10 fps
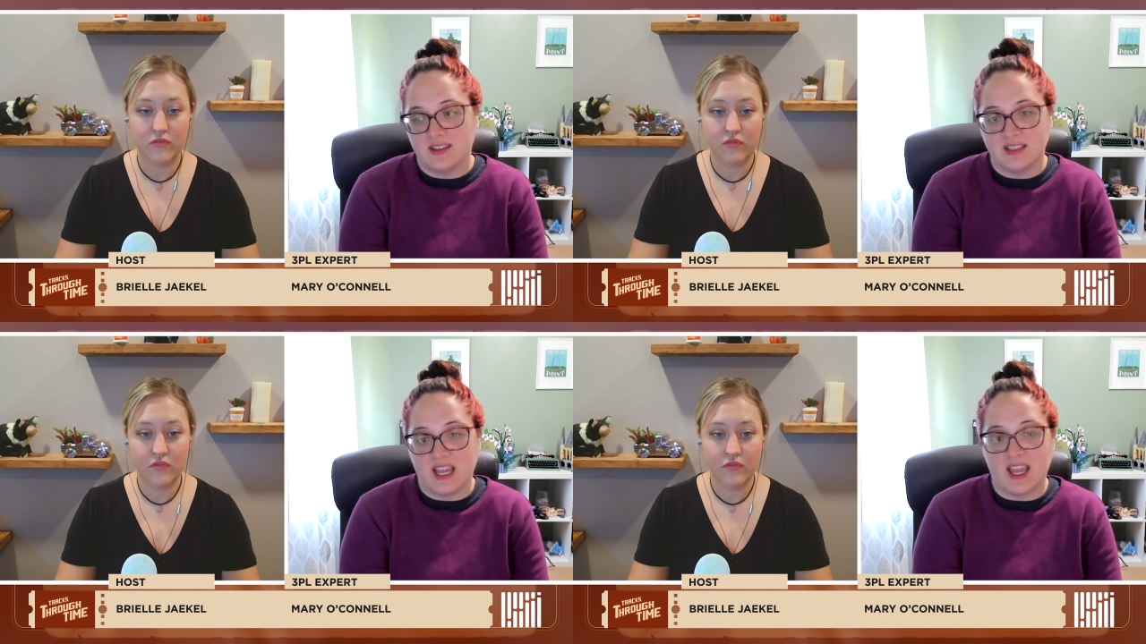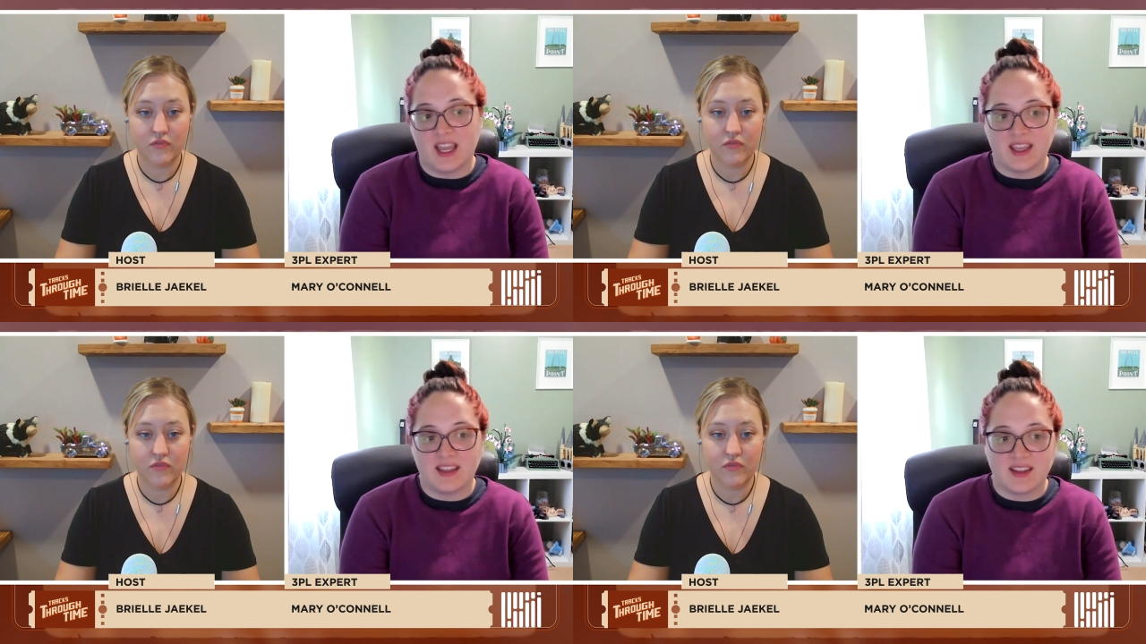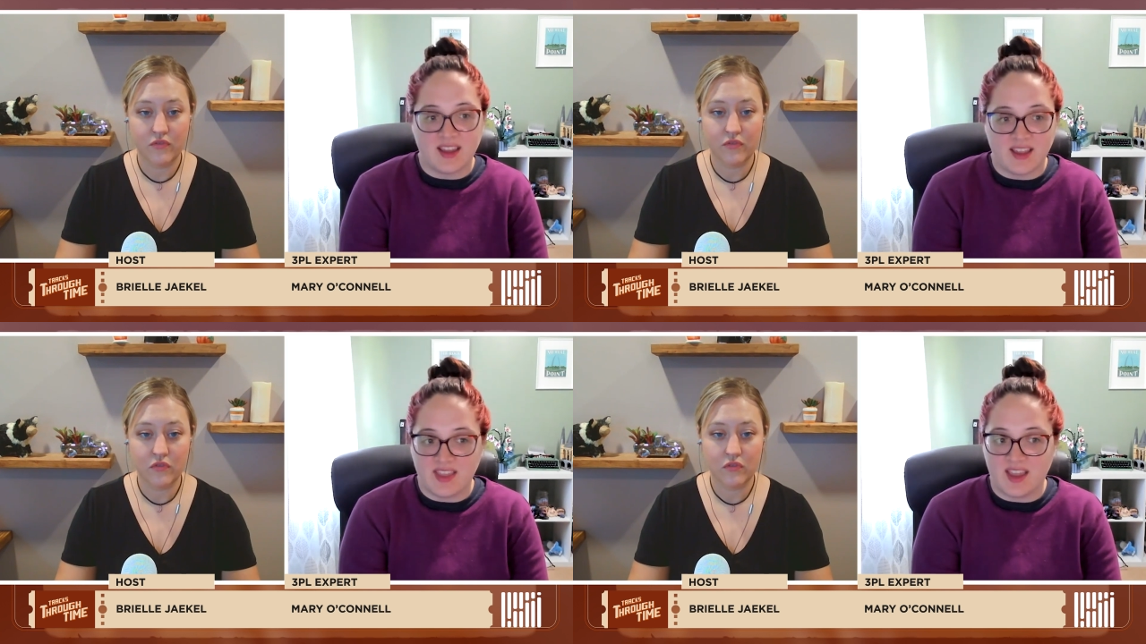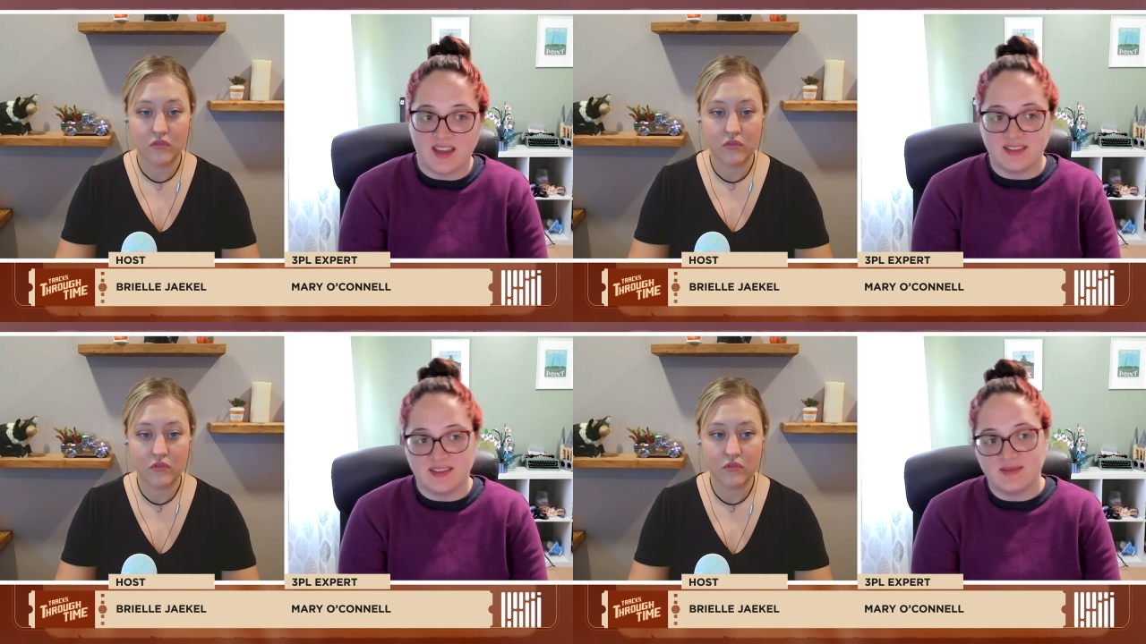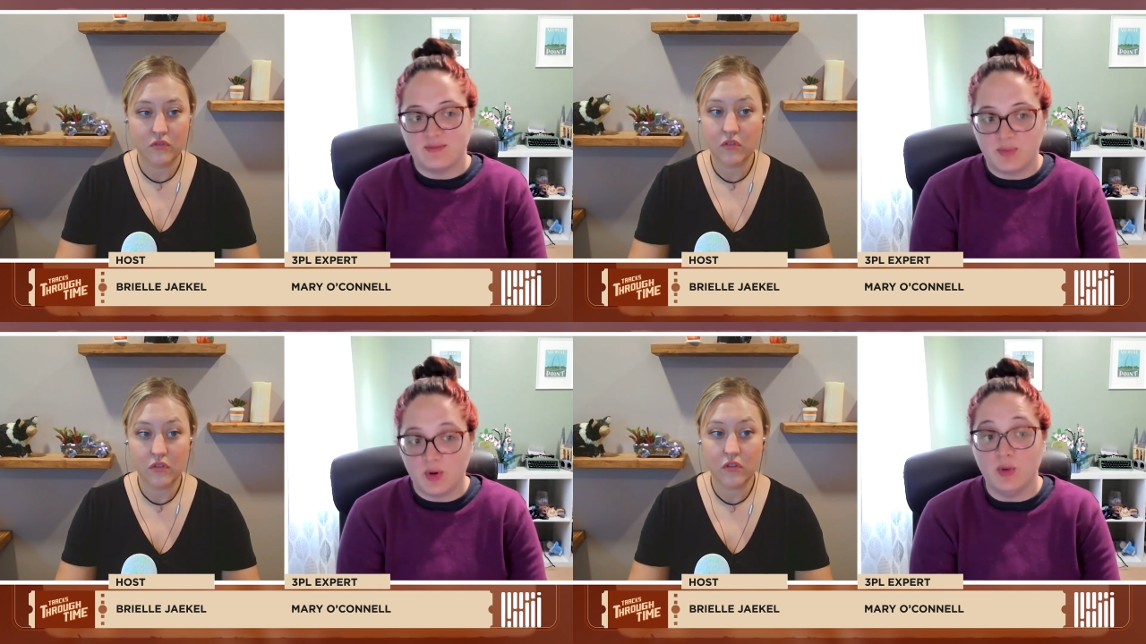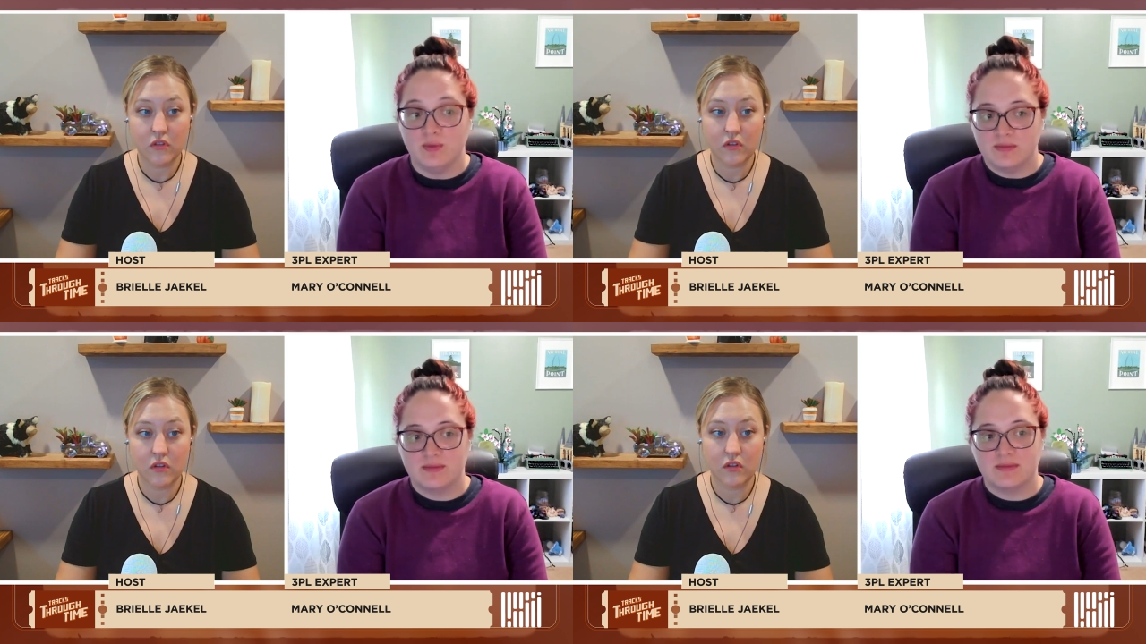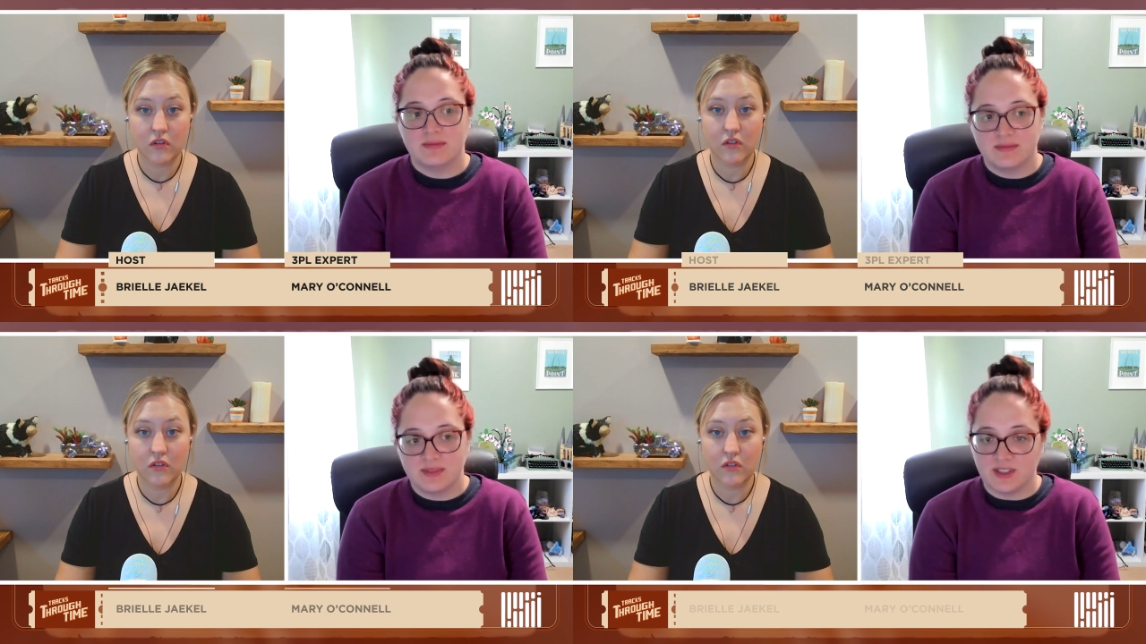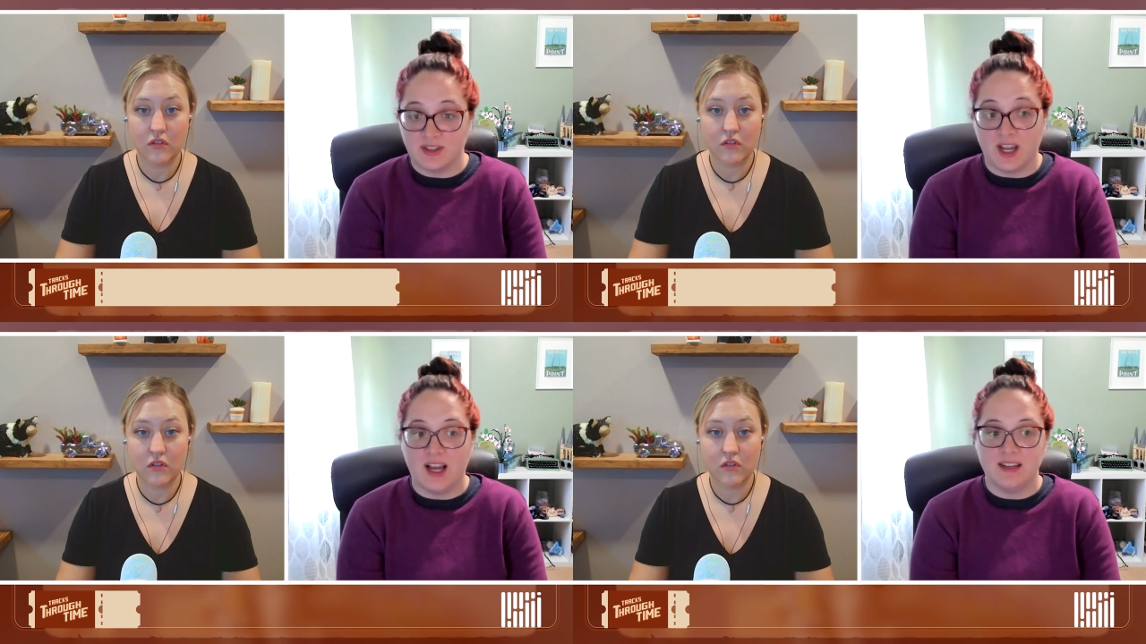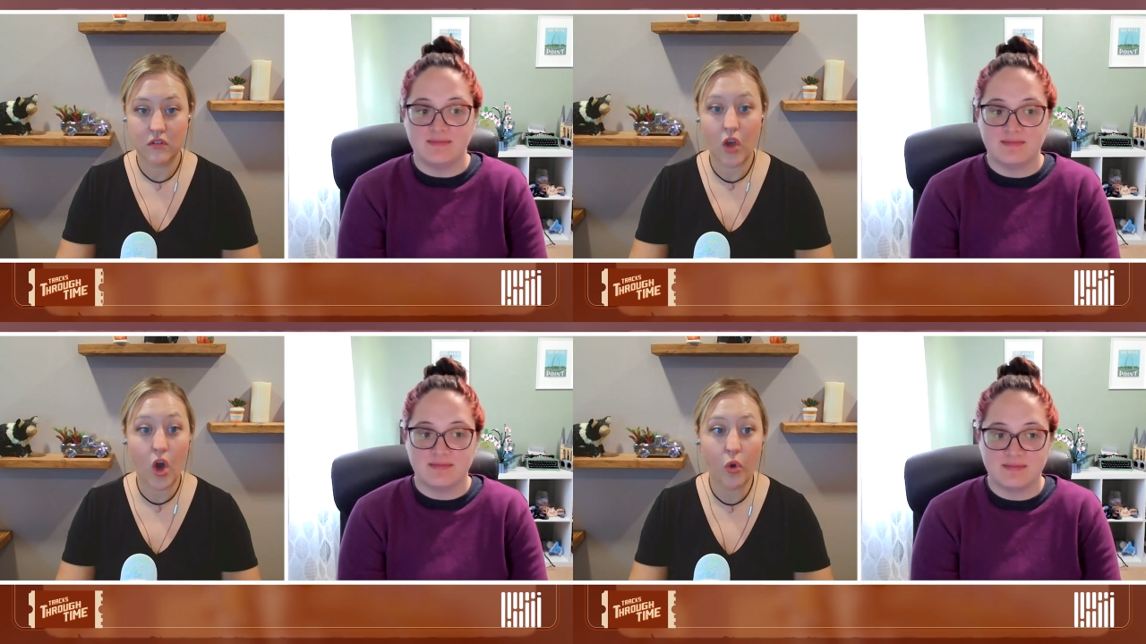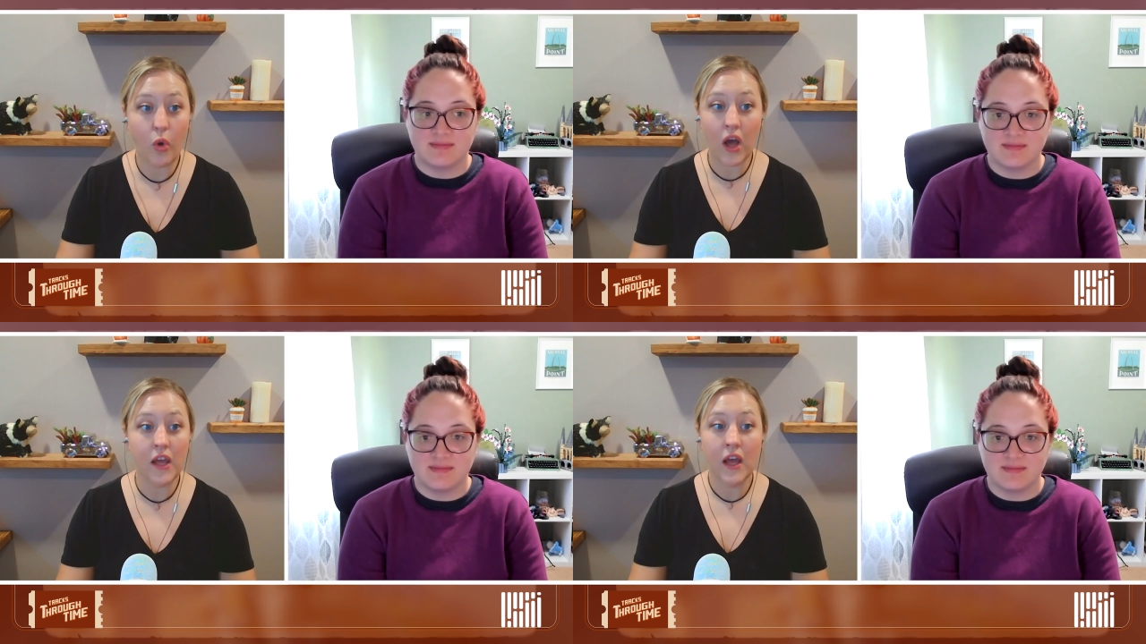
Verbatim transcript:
Speaker 1: day, and then boom, you're not. Oh. I